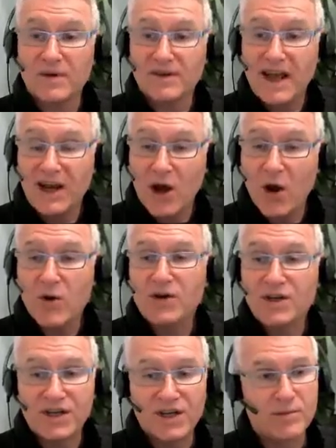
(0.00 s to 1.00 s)
take
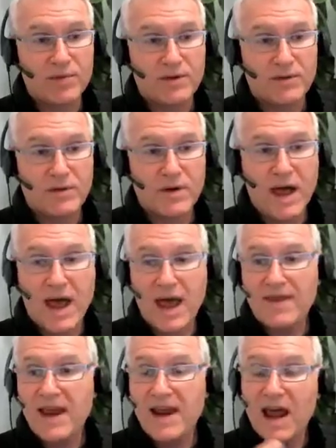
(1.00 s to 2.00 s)
ownership
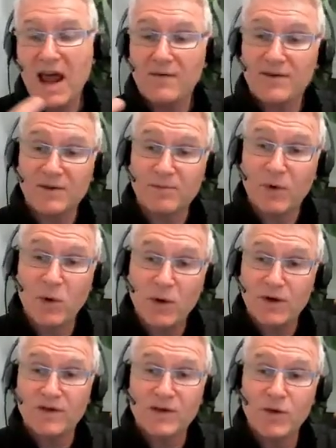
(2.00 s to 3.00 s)
and then have
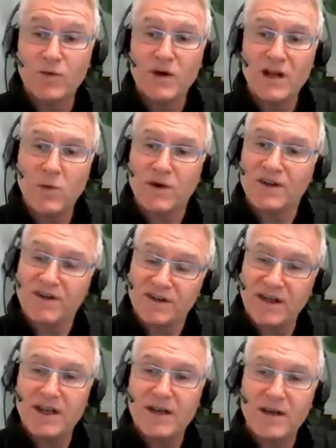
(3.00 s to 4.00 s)
supporters who really want to
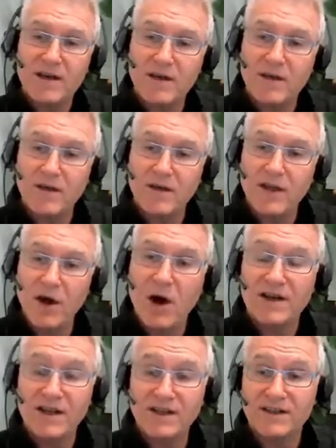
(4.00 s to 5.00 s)
see the
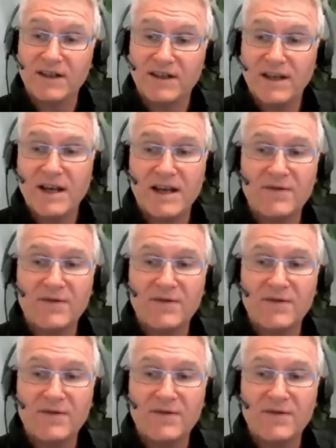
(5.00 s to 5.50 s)
idea succeed.